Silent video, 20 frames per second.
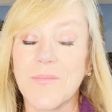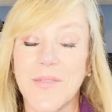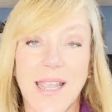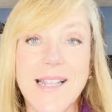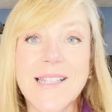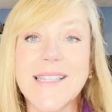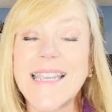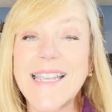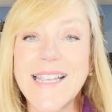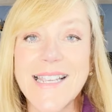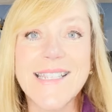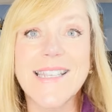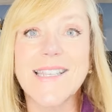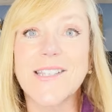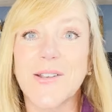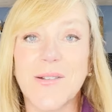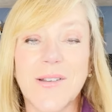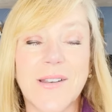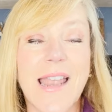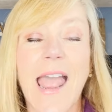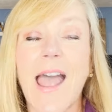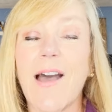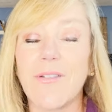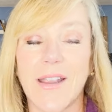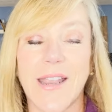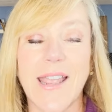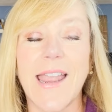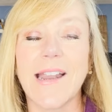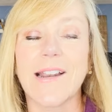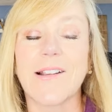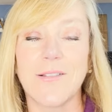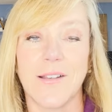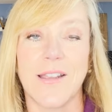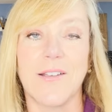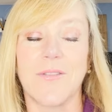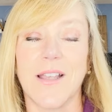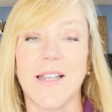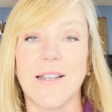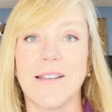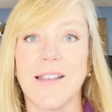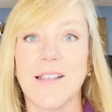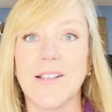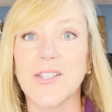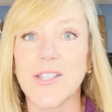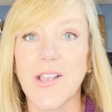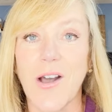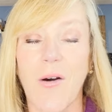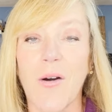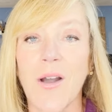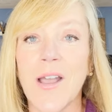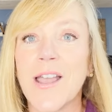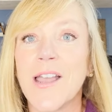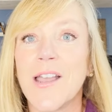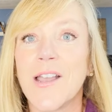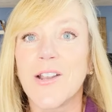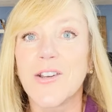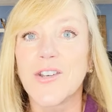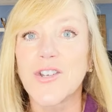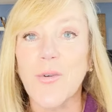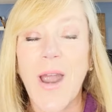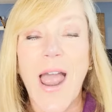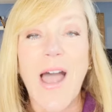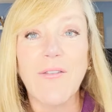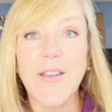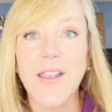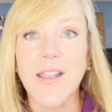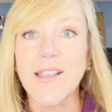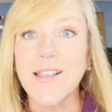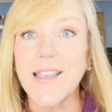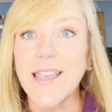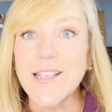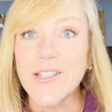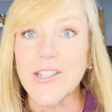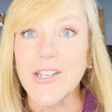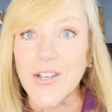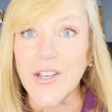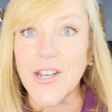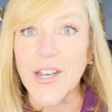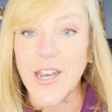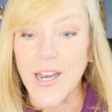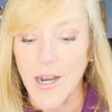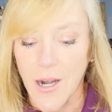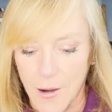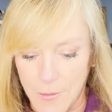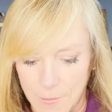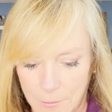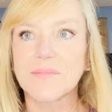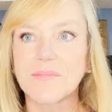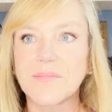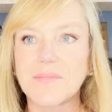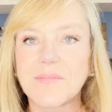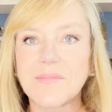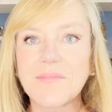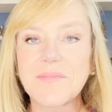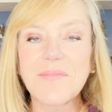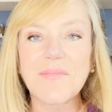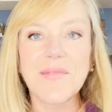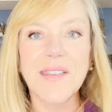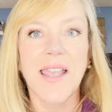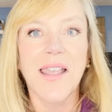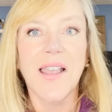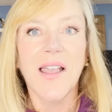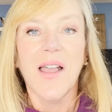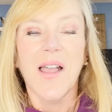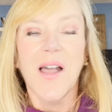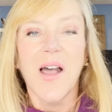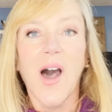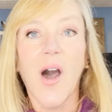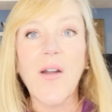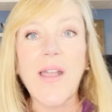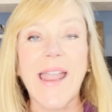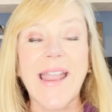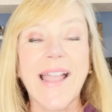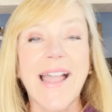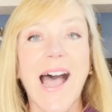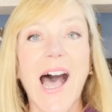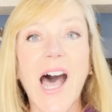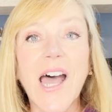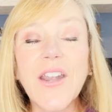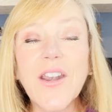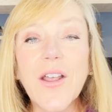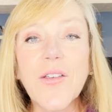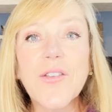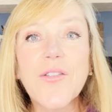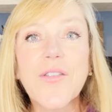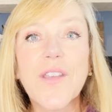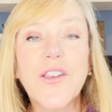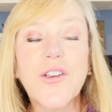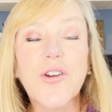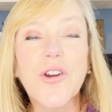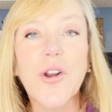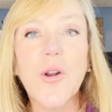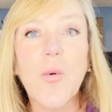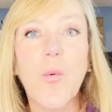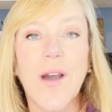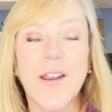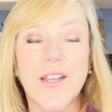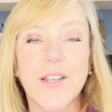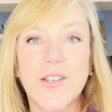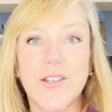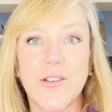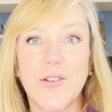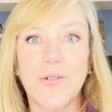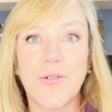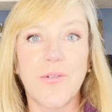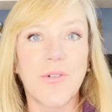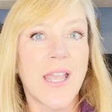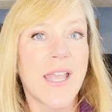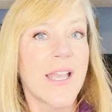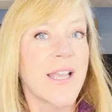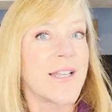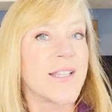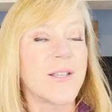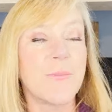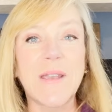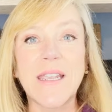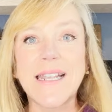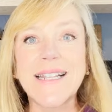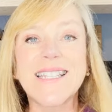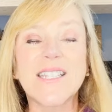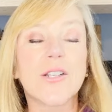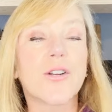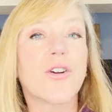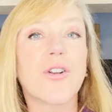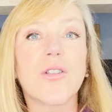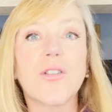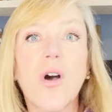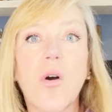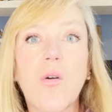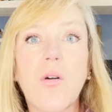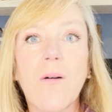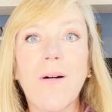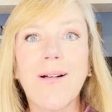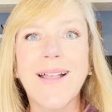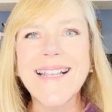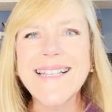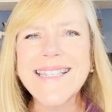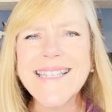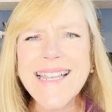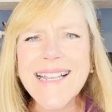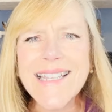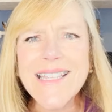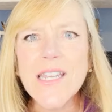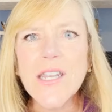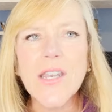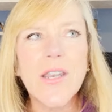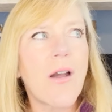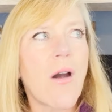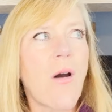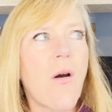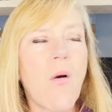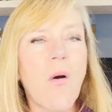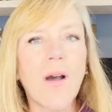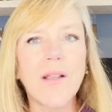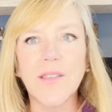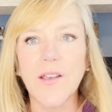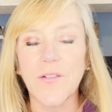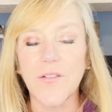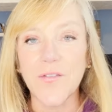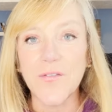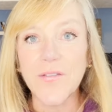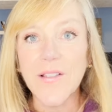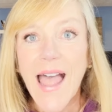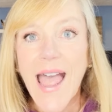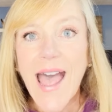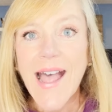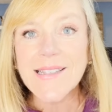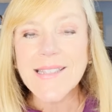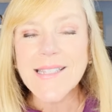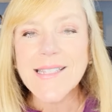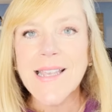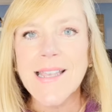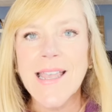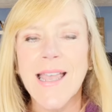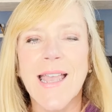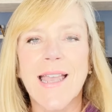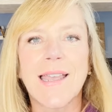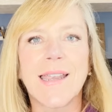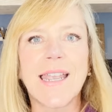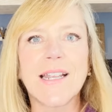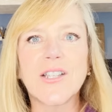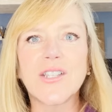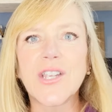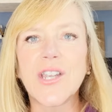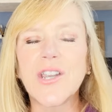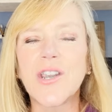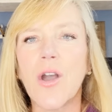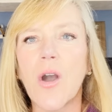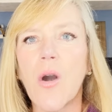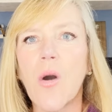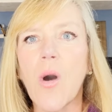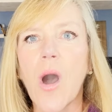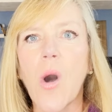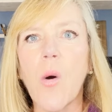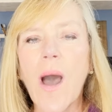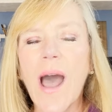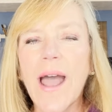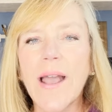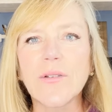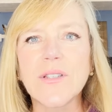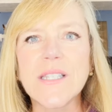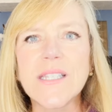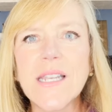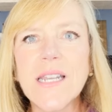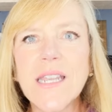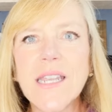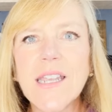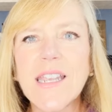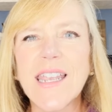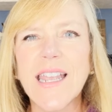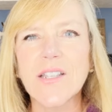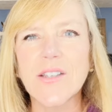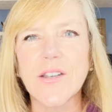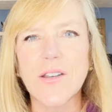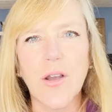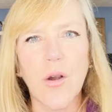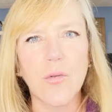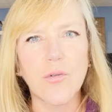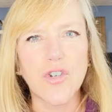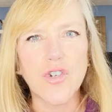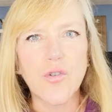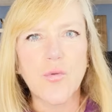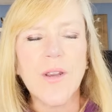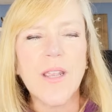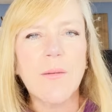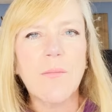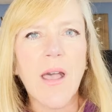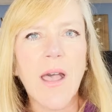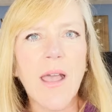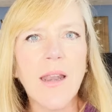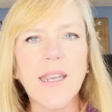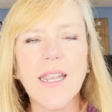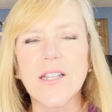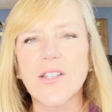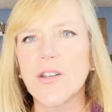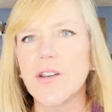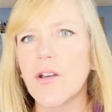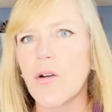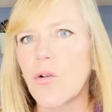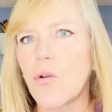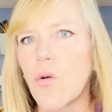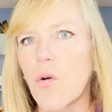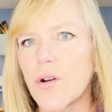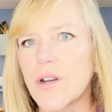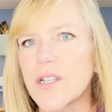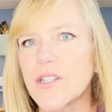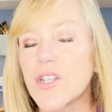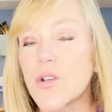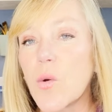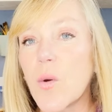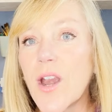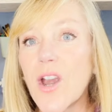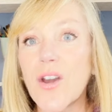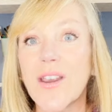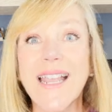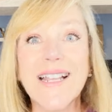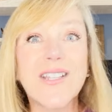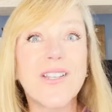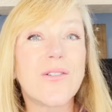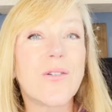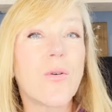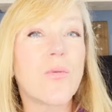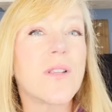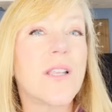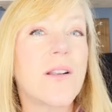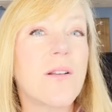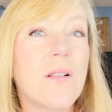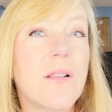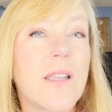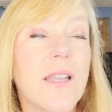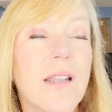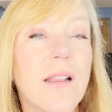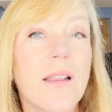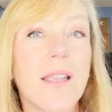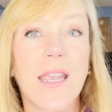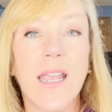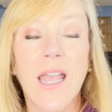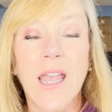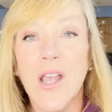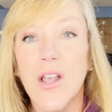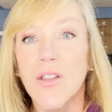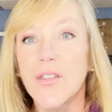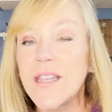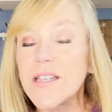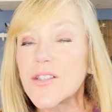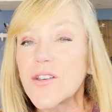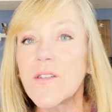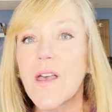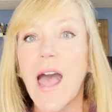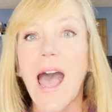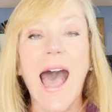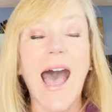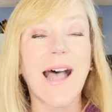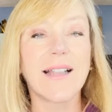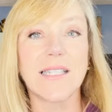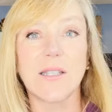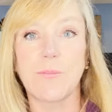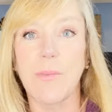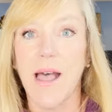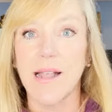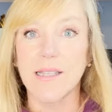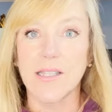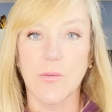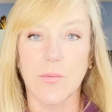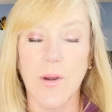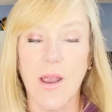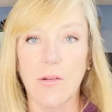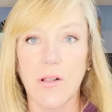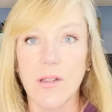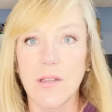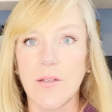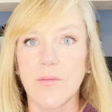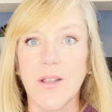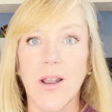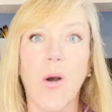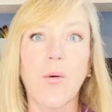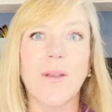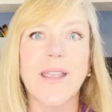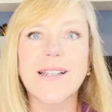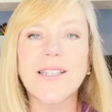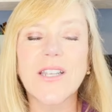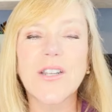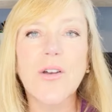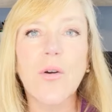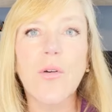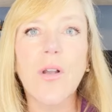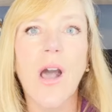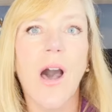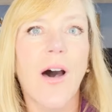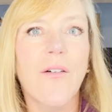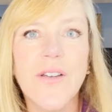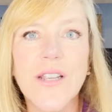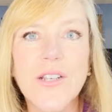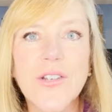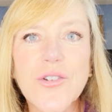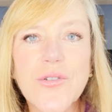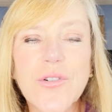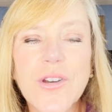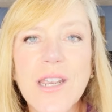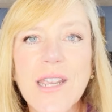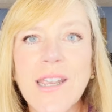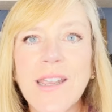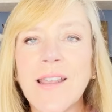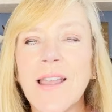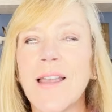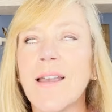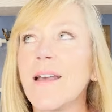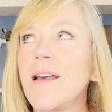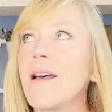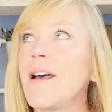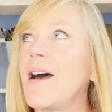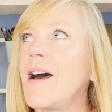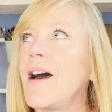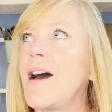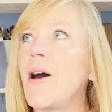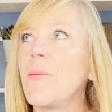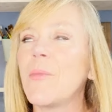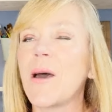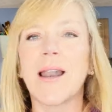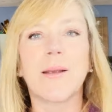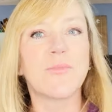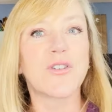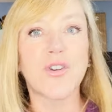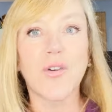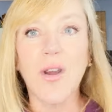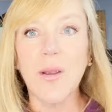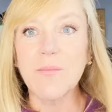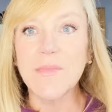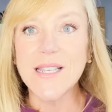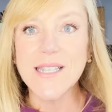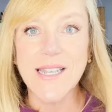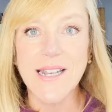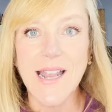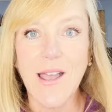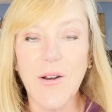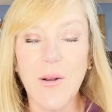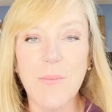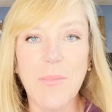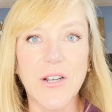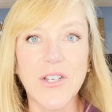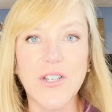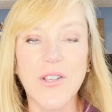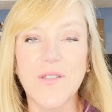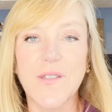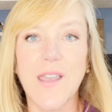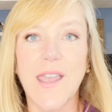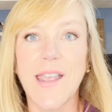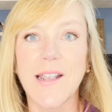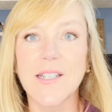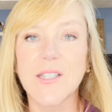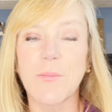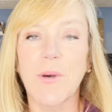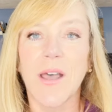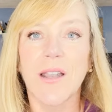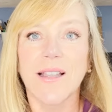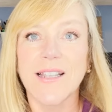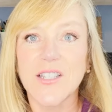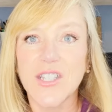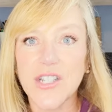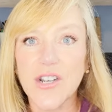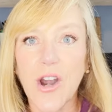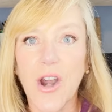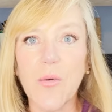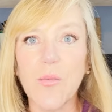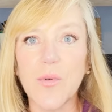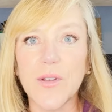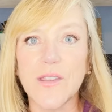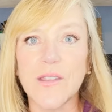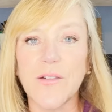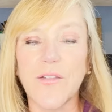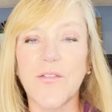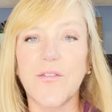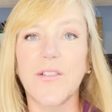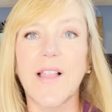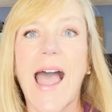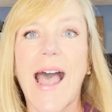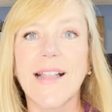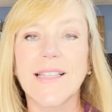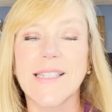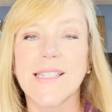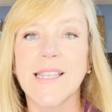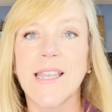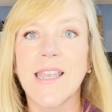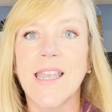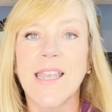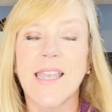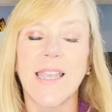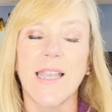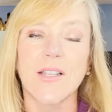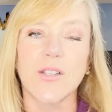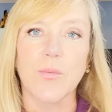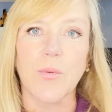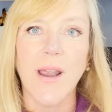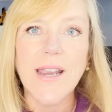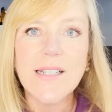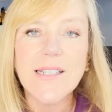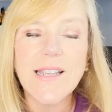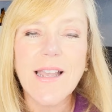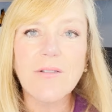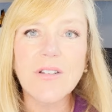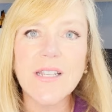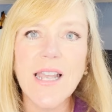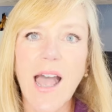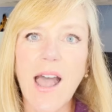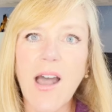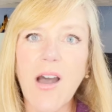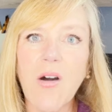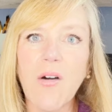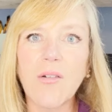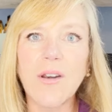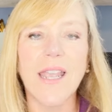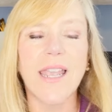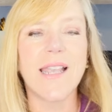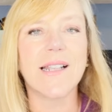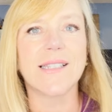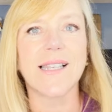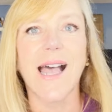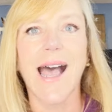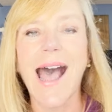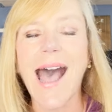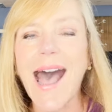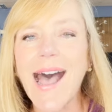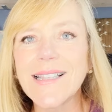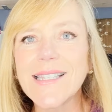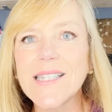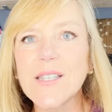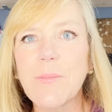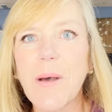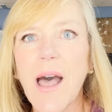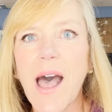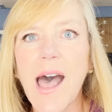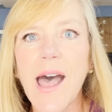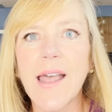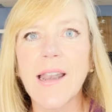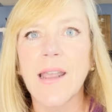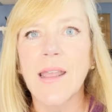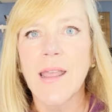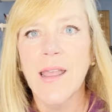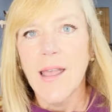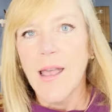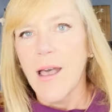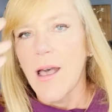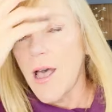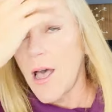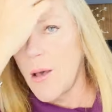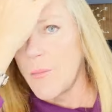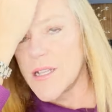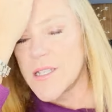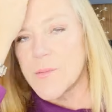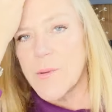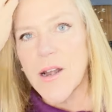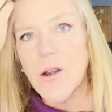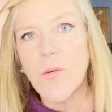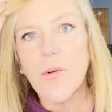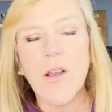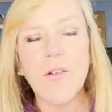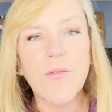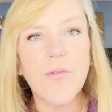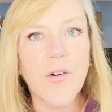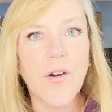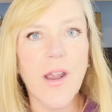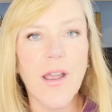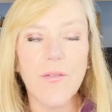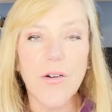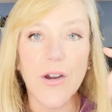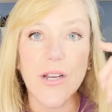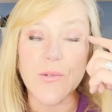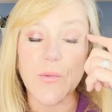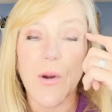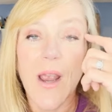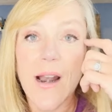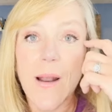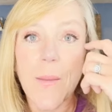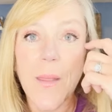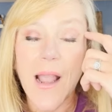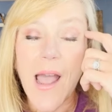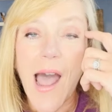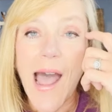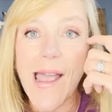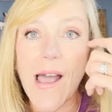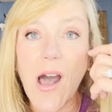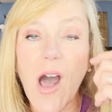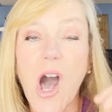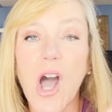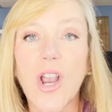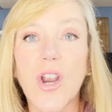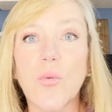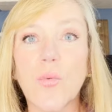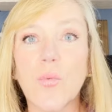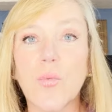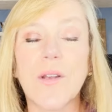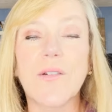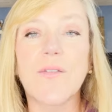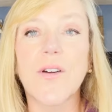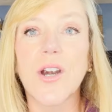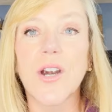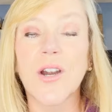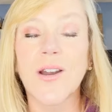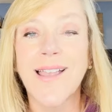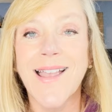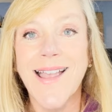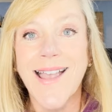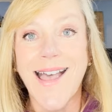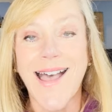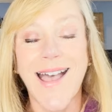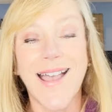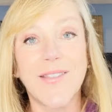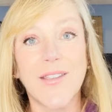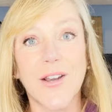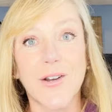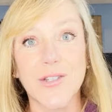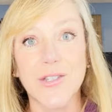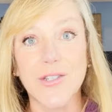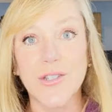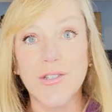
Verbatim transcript: it's easy to navigate Cleveland. So traffic is good here. Okay. Another thing you're going to want to do to be considered a local is get to know the flats, get to know Ohio City, get to know Tremont, get to know Gordon Square, get to know Little Italy. These are the hot spots around Cleveland. Oh, get to know Coventry. Um, and I'm sure I'm missing out a bunch of things, but let's start with the flats. It's right downtown. It's a hot spot. Um, it's been around forever. It's right on the Cuyahoga River. And there's